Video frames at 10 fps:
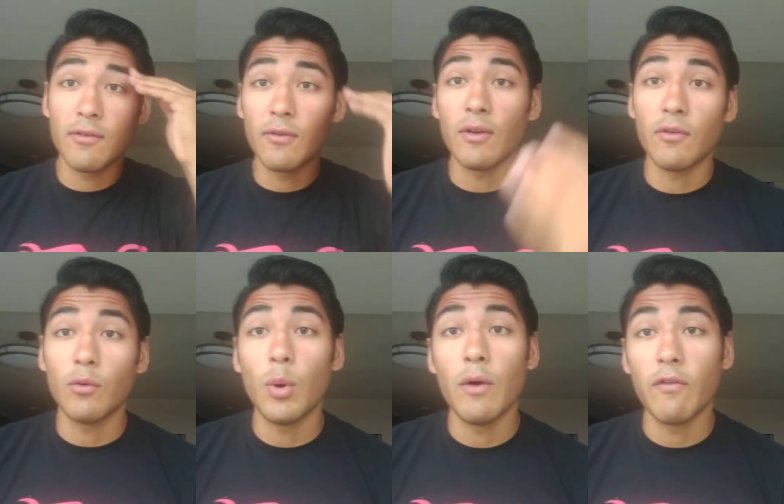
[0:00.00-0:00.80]
since
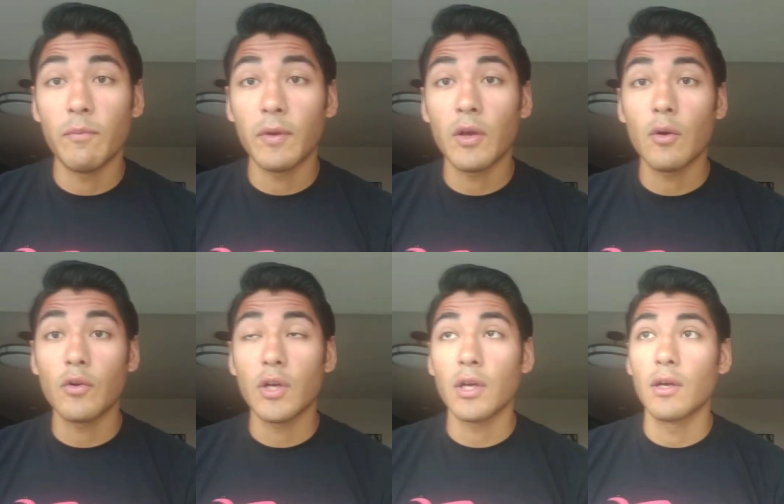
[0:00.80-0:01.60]
2012, in
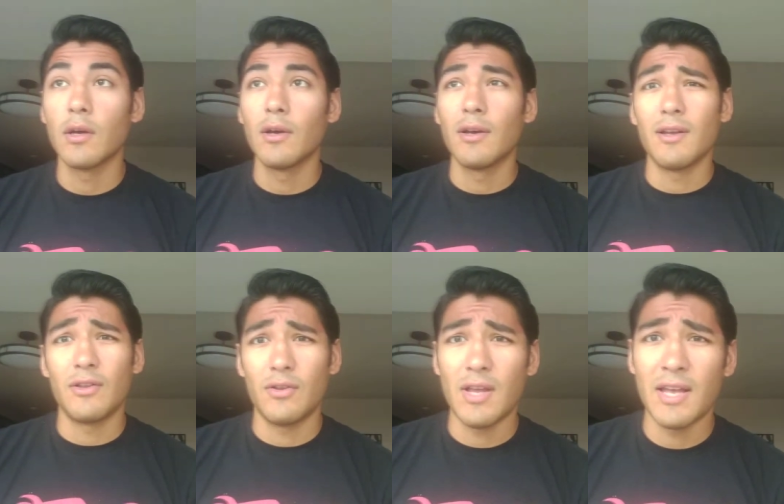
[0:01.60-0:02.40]
coaching,
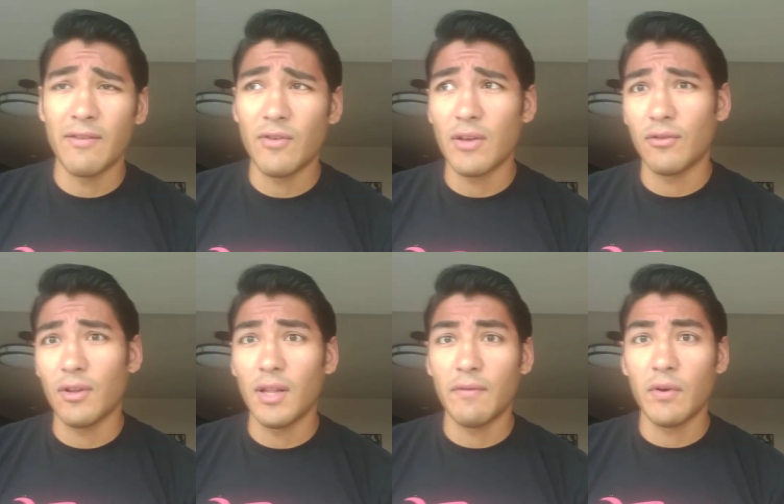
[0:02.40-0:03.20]
and
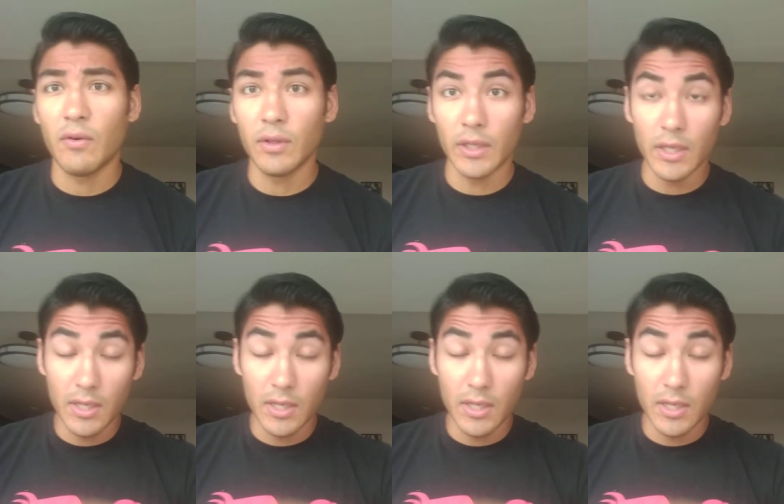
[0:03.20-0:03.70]
2011 really.